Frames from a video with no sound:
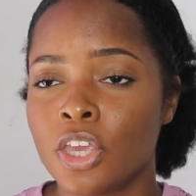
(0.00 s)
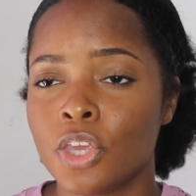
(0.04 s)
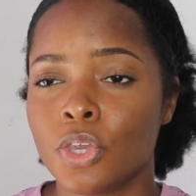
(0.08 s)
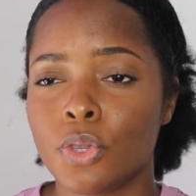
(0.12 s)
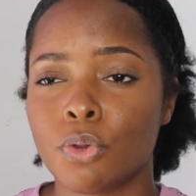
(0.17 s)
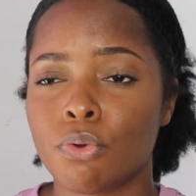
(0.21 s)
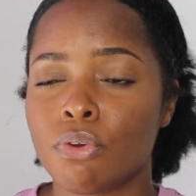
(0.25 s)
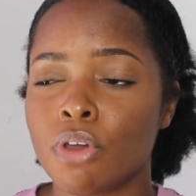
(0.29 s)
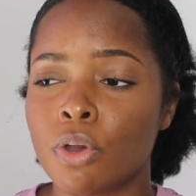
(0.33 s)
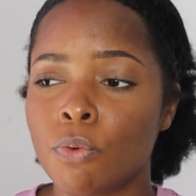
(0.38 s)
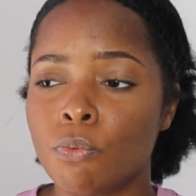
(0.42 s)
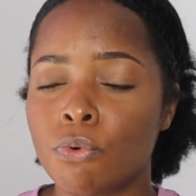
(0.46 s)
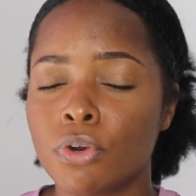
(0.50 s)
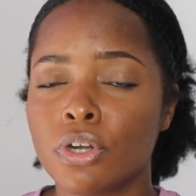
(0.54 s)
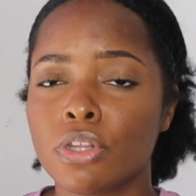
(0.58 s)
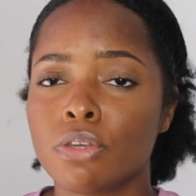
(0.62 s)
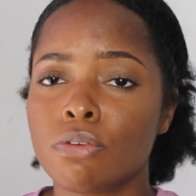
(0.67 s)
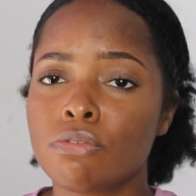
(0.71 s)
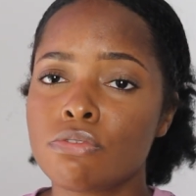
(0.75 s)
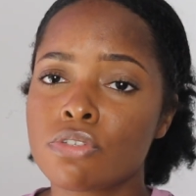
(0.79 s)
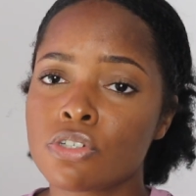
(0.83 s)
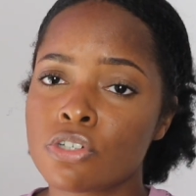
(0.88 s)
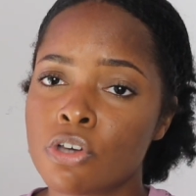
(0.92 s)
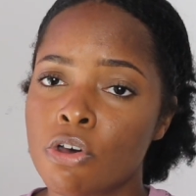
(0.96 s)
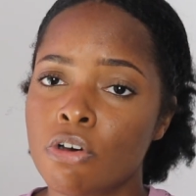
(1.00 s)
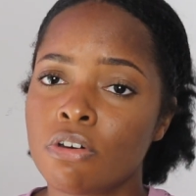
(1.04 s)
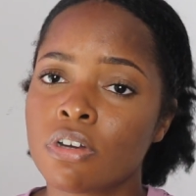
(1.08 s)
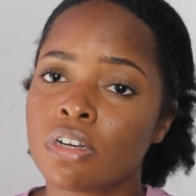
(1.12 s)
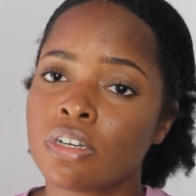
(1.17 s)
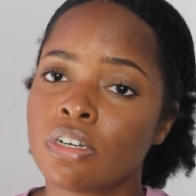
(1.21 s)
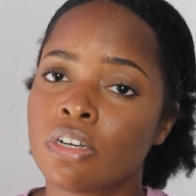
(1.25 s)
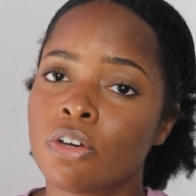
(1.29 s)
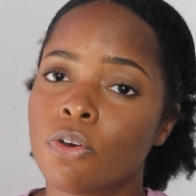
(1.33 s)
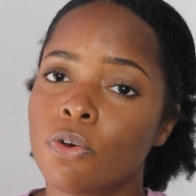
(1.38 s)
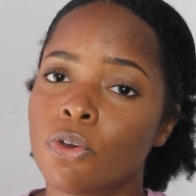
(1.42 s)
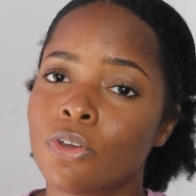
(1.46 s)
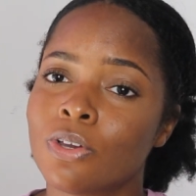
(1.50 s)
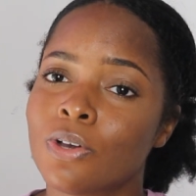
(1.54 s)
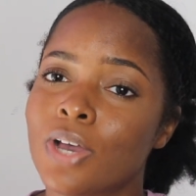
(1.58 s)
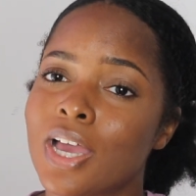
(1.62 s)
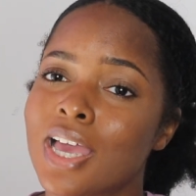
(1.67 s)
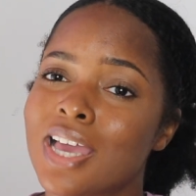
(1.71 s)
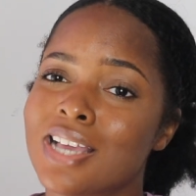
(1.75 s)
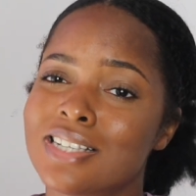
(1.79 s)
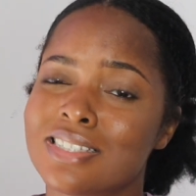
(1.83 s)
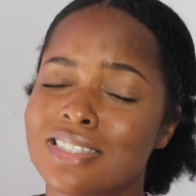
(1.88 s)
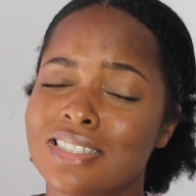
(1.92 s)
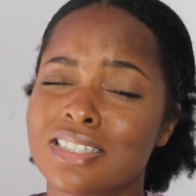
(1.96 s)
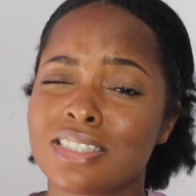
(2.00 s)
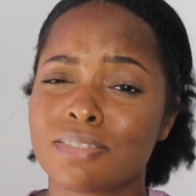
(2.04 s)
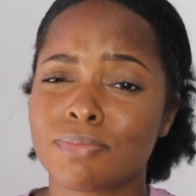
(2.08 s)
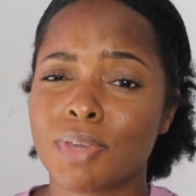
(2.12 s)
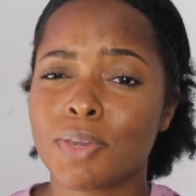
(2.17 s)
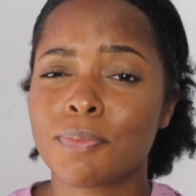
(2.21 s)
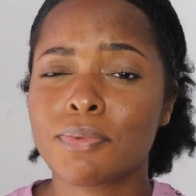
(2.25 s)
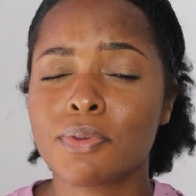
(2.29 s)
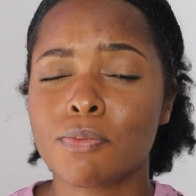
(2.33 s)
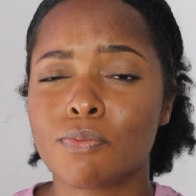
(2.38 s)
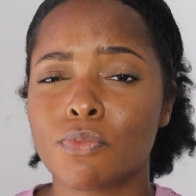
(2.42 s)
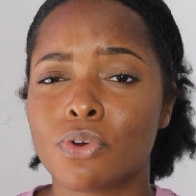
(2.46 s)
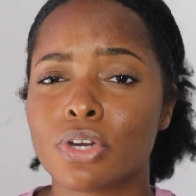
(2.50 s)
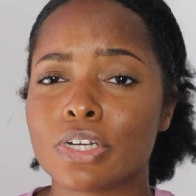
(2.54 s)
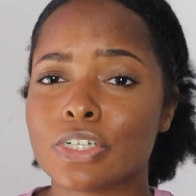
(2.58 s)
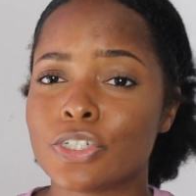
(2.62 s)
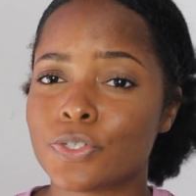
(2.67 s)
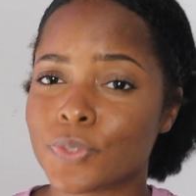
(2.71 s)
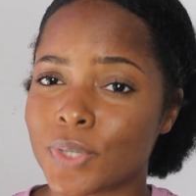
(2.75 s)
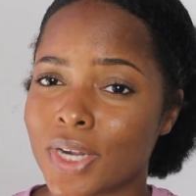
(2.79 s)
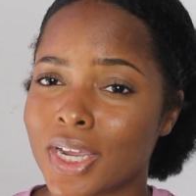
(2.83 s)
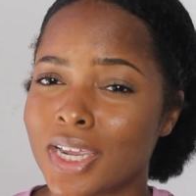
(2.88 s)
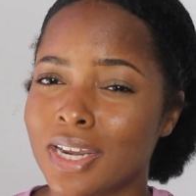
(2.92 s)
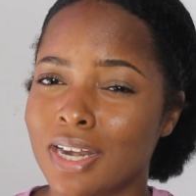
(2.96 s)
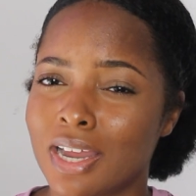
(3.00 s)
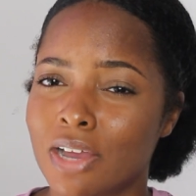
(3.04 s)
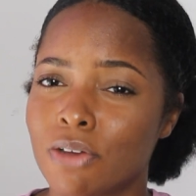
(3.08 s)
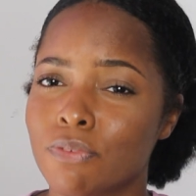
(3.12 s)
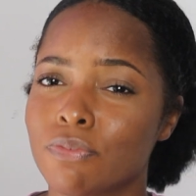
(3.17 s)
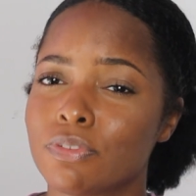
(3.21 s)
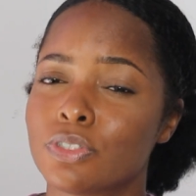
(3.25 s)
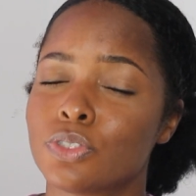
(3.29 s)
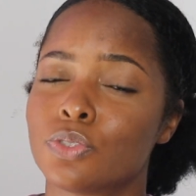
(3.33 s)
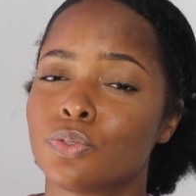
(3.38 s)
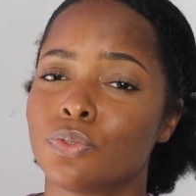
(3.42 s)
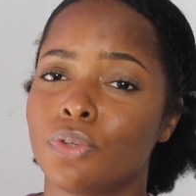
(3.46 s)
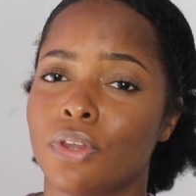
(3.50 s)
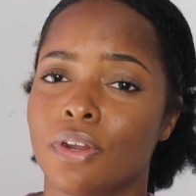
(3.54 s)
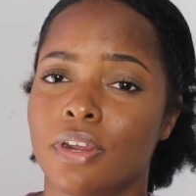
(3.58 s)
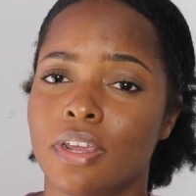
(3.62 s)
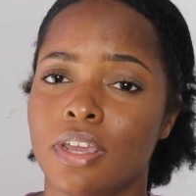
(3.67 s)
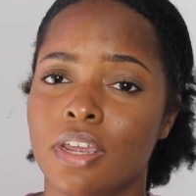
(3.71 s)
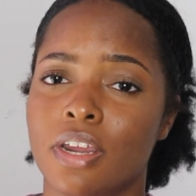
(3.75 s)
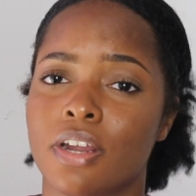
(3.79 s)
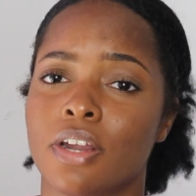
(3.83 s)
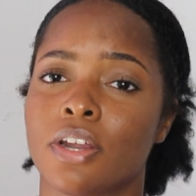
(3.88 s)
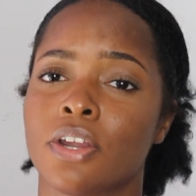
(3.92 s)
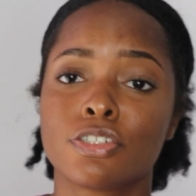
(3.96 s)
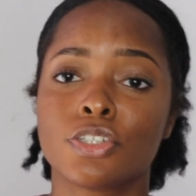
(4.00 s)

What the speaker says: You don't want to use coconut oil, as this may be more drying out to your hair.